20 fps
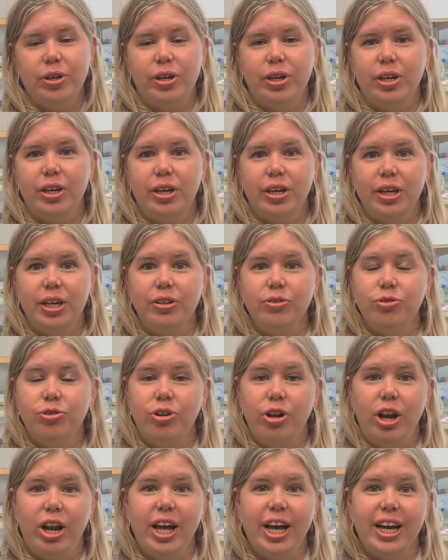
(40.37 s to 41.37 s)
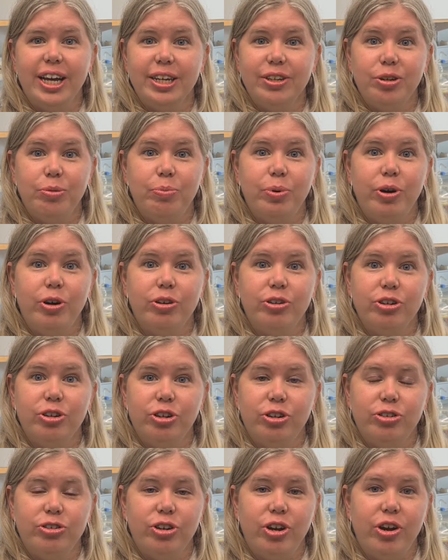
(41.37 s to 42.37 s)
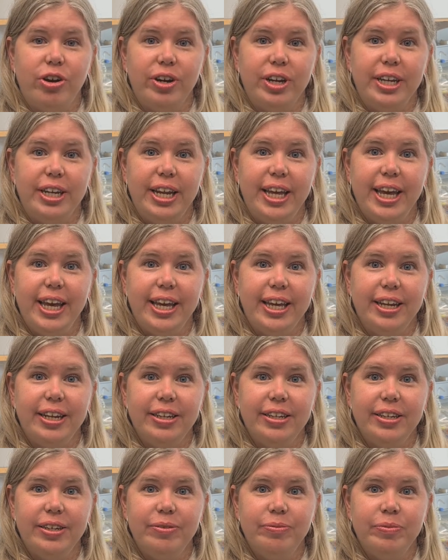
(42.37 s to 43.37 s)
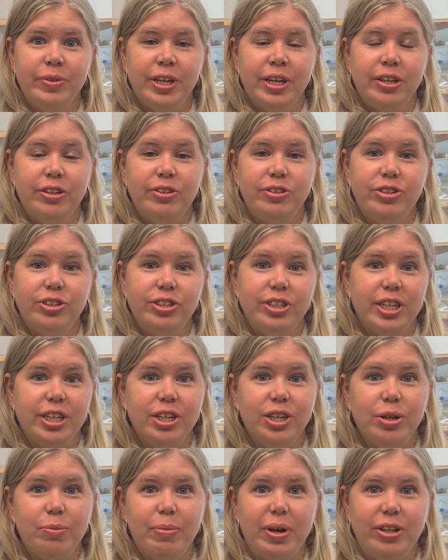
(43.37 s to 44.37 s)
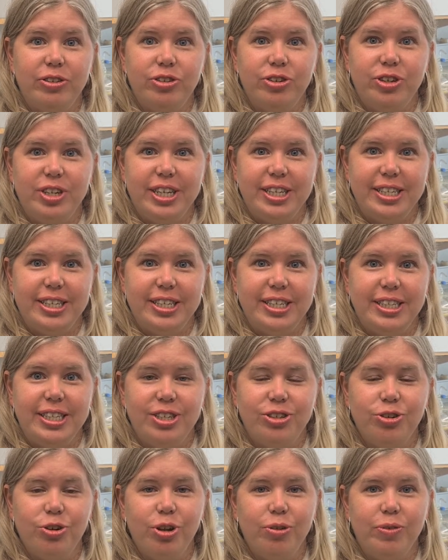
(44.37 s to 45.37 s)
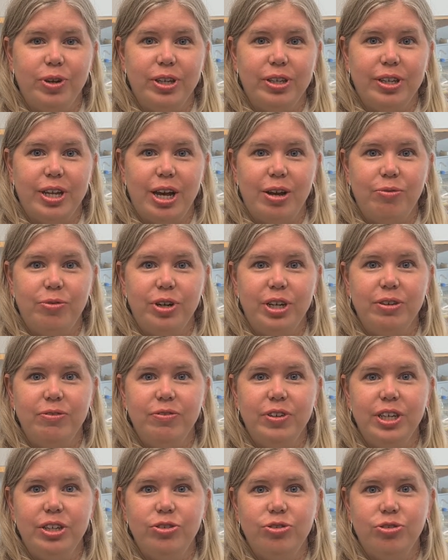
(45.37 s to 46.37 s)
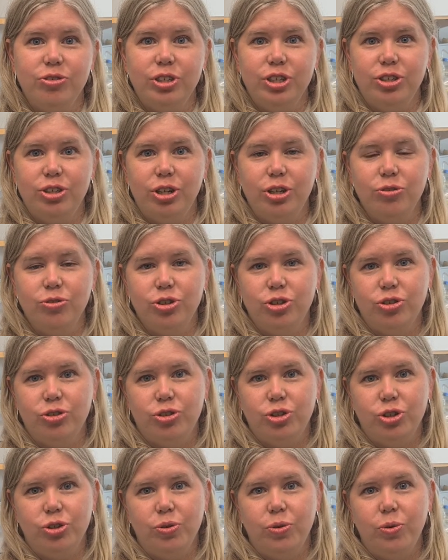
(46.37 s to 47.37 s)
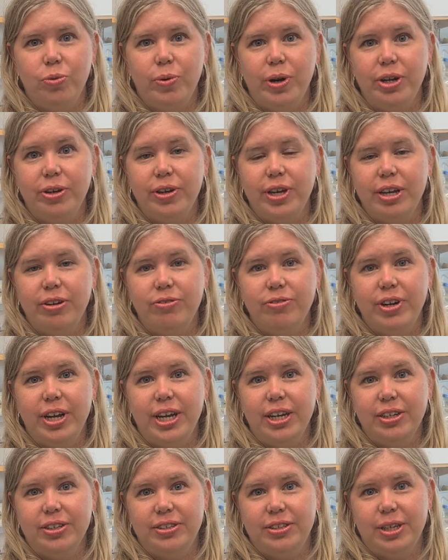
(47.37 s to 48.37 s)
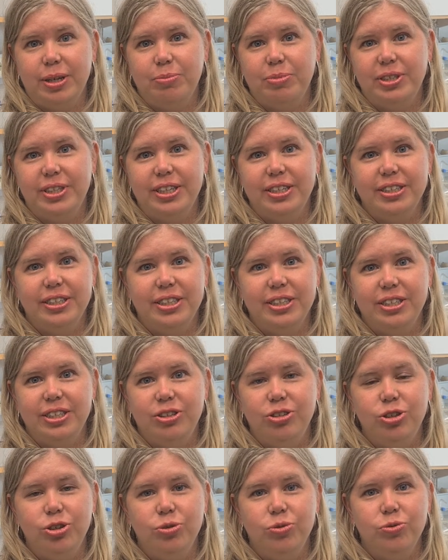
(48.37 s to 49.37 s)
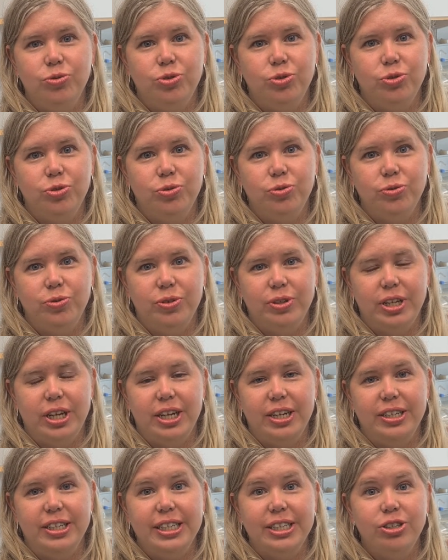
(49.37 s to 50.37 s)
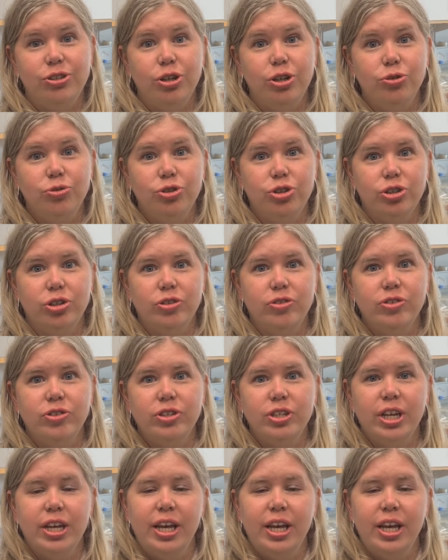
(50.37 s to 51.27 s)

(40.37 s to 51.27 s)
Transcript: into the lung the particles are inhaled. The second method is Dissolvit, our in vitro dissolution tool, where you can rank substances due to their dissolutions.